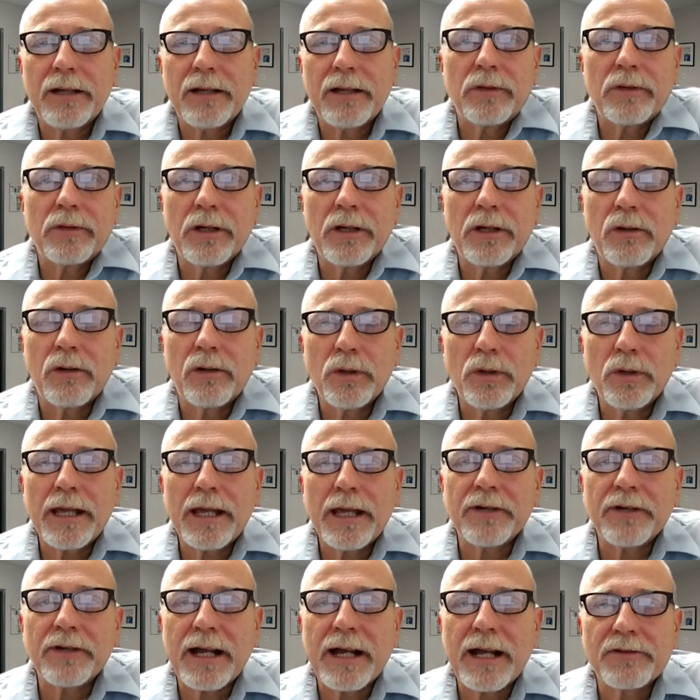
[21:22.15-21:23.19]
And, we'll
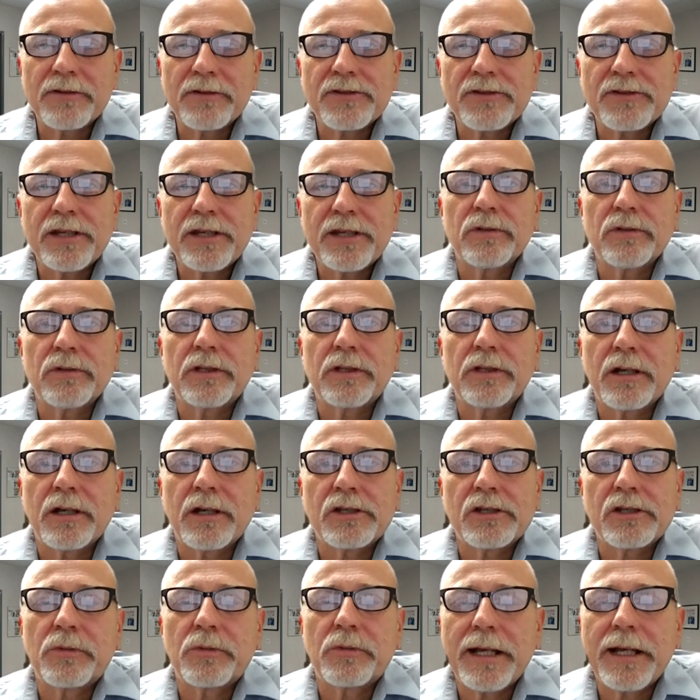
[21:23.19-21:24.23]
have a conversation with the
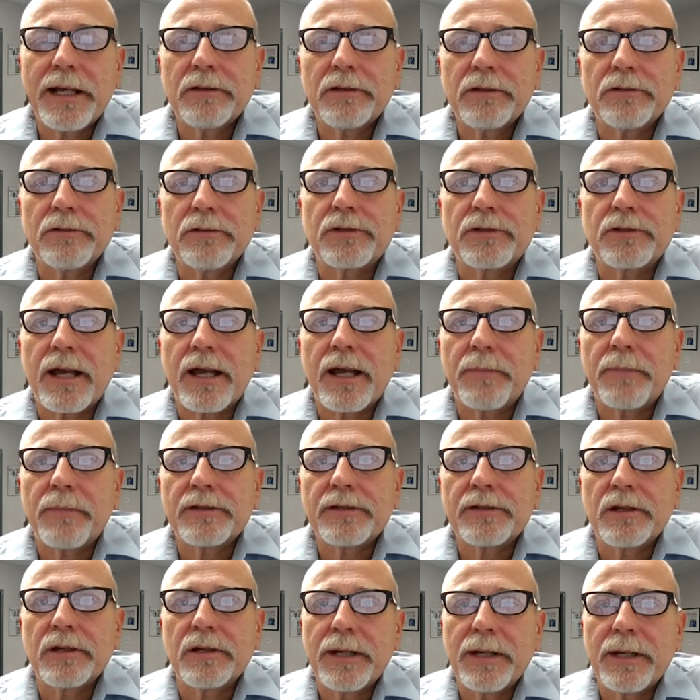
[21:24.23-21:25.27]
customer about those
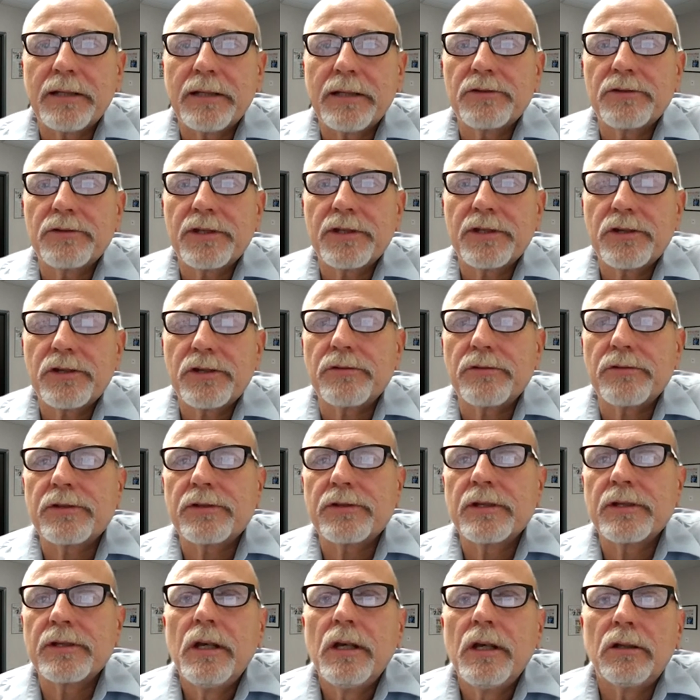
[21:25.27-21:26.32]
topics and about those
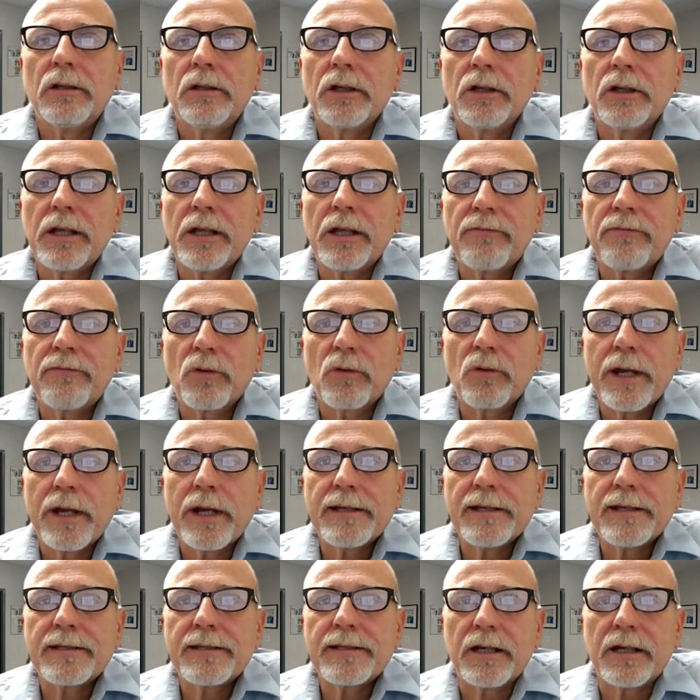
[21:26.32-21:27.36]
issues, looking for
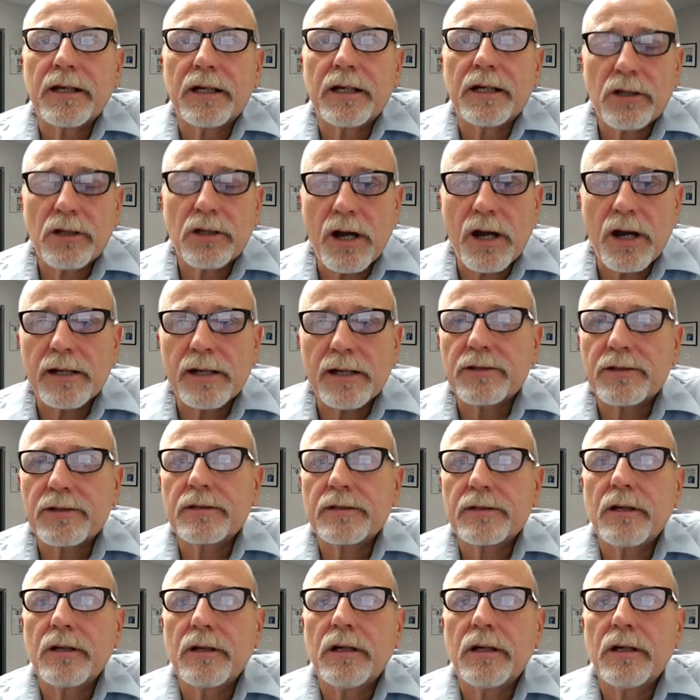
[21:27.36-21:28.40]
ways to cut
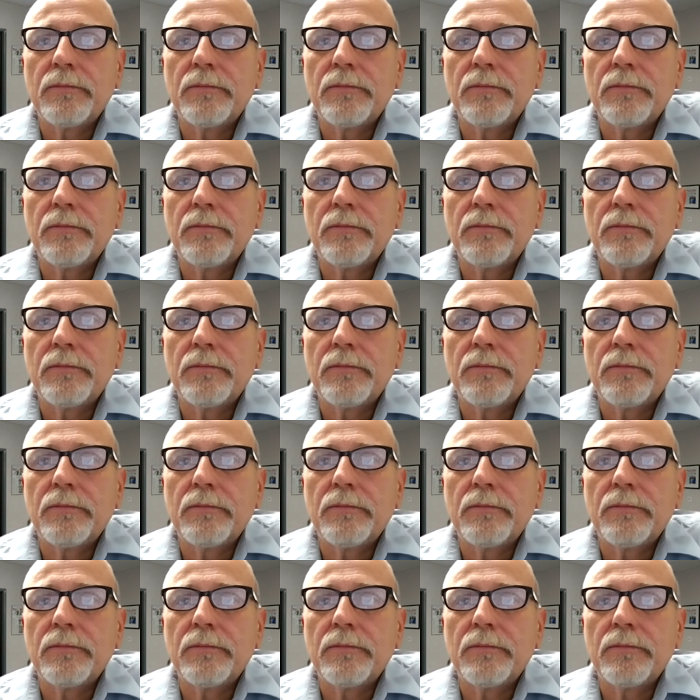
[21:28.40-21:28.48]
costs.